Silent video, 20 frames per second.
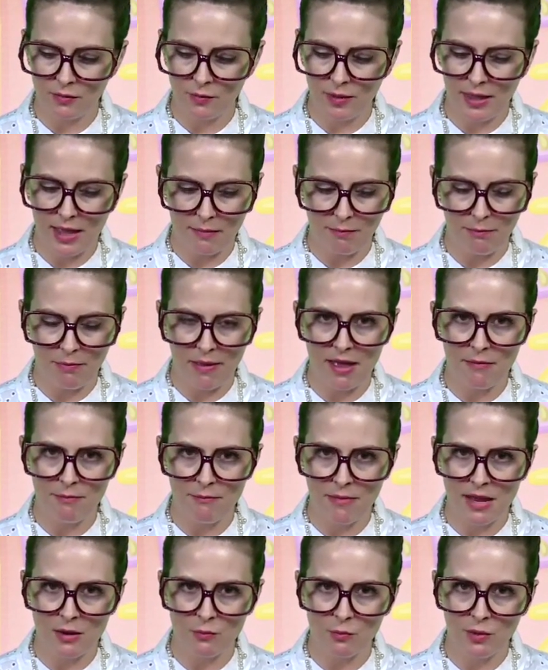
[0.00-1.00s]
We got
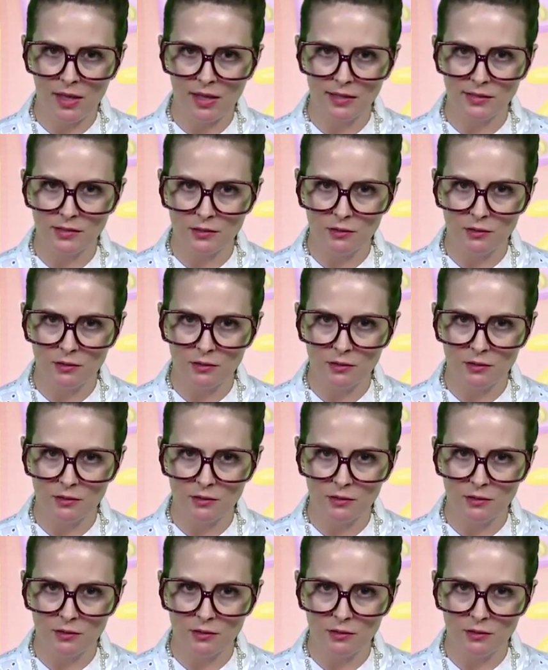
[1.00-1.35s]
Batman, we got